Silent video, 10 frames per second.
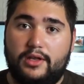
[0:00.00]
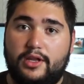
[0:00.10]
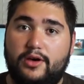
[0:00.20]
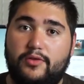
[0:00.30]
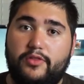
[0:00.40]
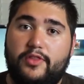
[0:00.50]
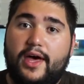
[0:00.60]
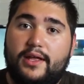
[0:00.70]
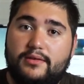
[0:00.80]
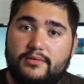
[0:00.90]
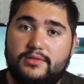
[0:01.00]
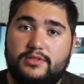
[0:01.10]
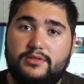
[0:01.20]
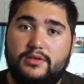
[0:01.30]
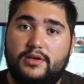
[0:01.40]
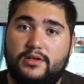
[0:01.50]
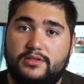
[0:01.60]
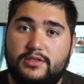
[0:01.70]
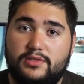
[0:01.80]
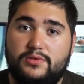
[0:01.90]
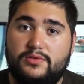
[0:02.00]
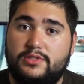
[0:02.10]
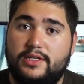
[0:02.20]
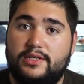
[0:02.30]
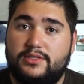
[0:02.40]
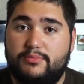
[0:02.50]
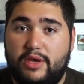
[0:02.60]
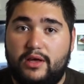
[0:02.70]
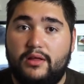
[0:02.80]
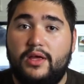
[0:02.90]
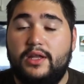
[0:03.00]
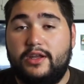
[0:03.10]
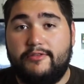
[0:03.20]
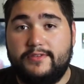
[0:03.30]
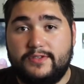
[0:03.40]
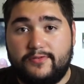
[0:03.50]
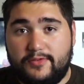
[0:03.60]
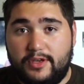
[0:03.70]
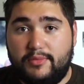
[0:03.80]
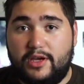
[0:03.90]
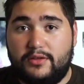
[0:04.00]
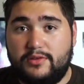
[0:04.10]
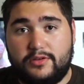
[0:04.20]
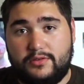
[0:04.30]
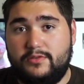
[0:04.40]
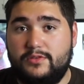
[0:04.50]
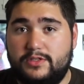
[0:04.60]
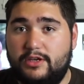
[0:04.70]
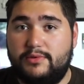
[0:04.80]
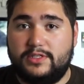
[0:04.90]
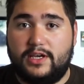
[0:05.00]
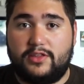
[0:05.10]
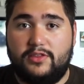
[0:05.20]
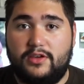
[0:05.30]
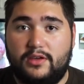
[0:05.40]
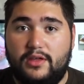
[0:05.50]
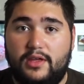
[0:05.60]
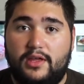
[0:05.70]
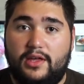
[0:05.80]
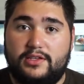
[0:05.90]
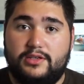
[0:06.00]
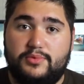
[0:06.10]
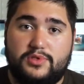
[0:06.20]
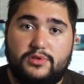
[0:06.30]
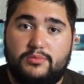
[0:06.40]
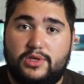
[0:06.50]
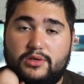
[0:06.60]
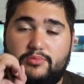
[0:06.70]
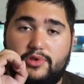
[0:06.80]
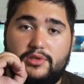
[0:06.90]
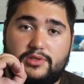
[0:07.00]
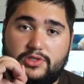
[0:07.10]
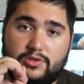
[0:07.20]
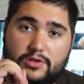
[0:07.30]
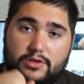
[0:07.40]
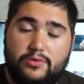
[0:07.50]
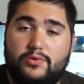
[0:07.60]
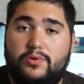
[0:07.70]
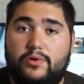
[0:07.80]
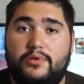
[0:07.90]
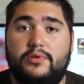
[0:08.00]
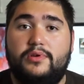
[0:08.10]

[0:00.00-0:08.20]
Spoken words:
Now that signals that it's a male. Now if it's a female, you're going to do the same exact thing, except it's going to be a completely circular hole.